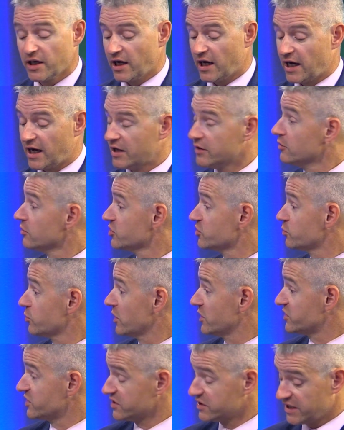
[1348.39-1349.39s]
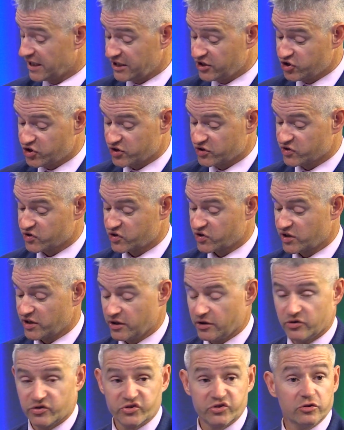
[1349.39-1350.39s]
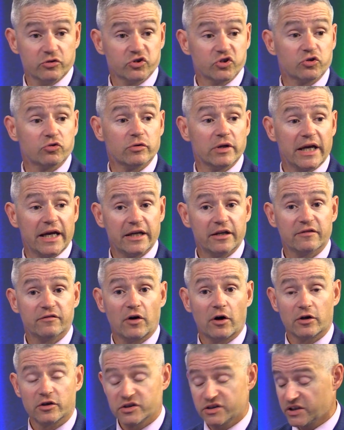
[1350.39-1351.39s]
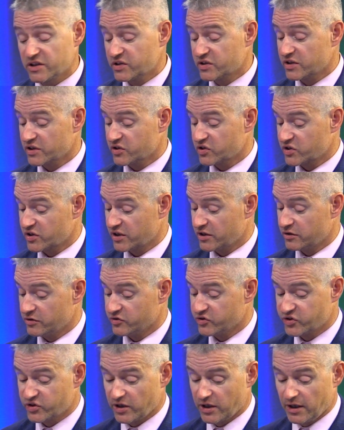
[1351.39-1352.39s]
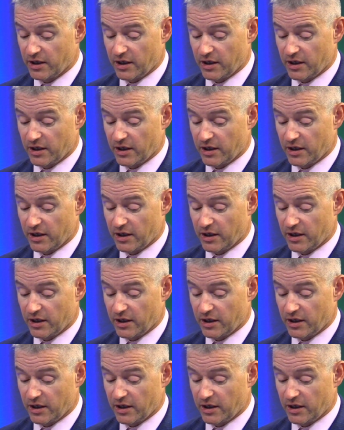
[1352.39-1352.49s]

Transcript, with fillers: uh, those presentation skills, those creative artistic skills,